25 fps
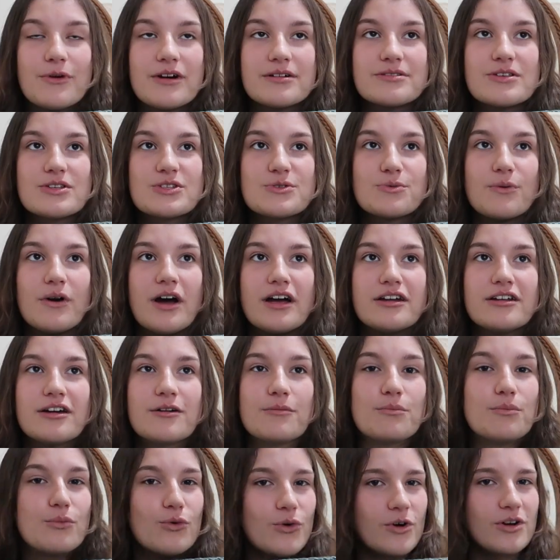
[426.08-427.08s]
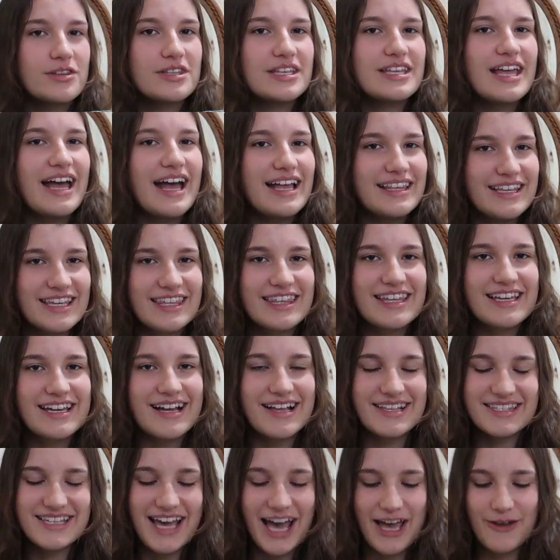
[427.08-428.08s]
wear this one more than anything
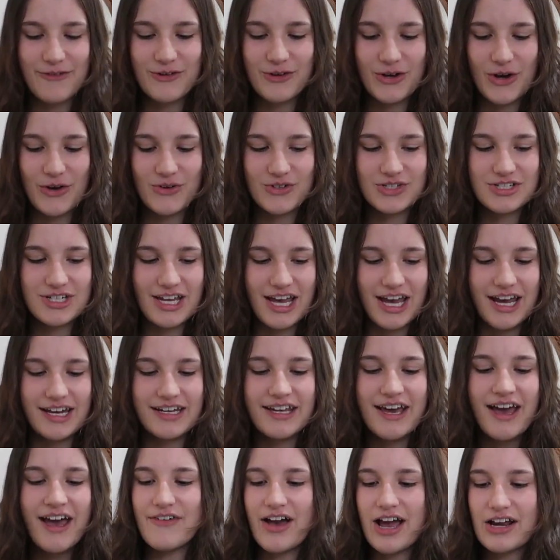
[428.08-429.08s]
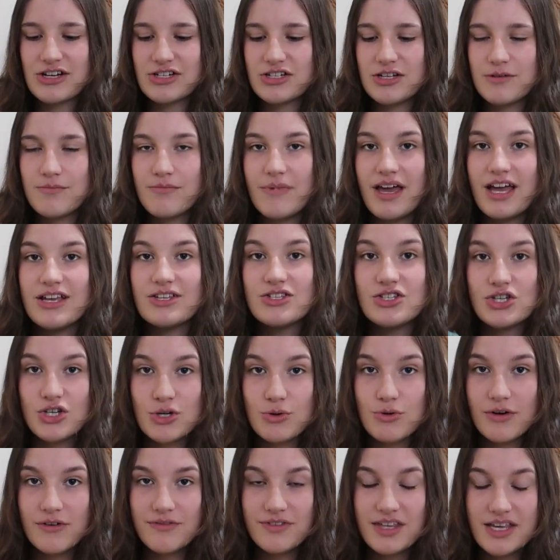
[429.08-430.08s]
else I've crocheted. I've actually made
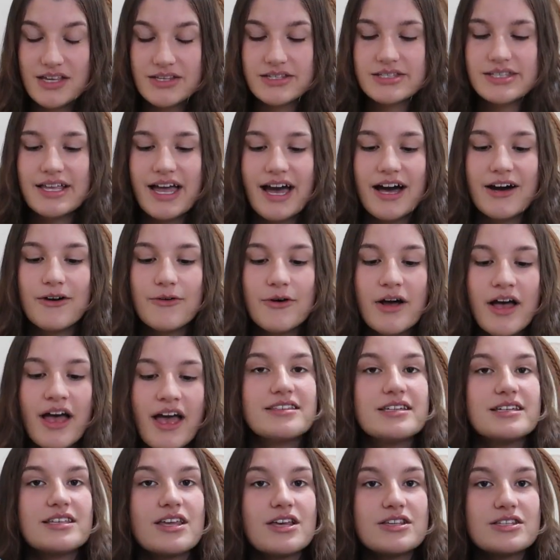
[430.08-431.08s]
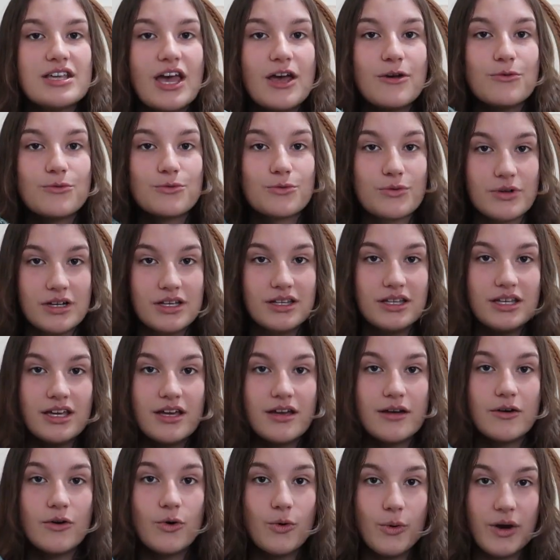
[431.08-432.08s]
2 of these now, and it is a
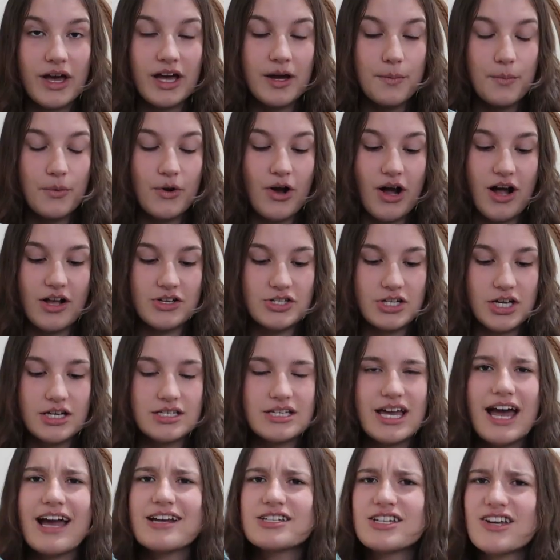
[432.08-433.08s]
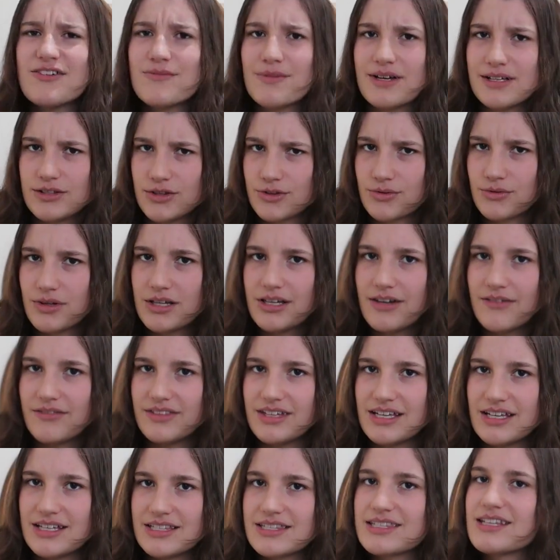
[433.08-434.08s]
really quick project. Actually, I've made 3 of
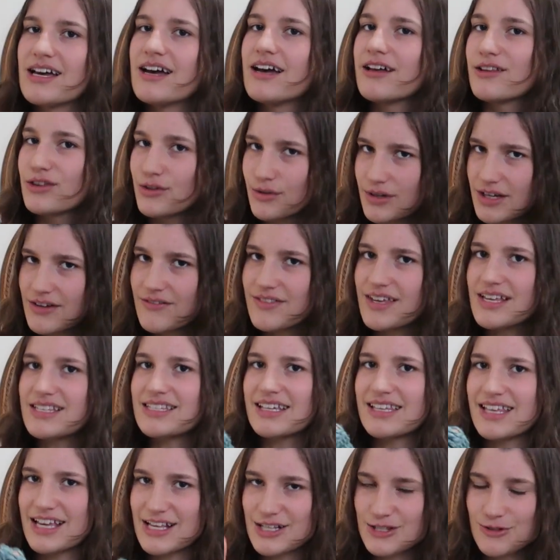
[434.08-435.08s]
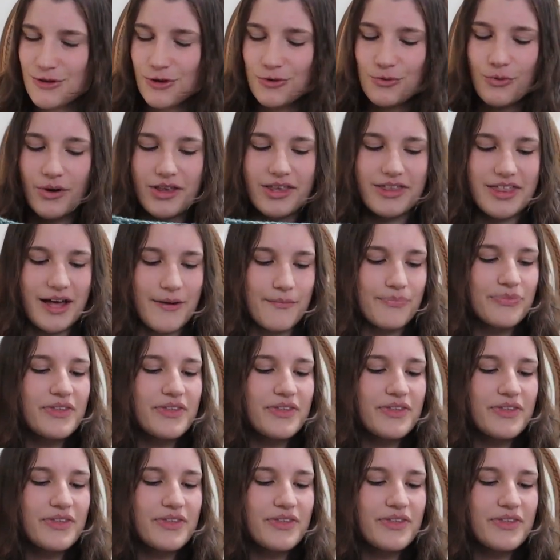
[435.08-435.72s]
these, and I sold one of them.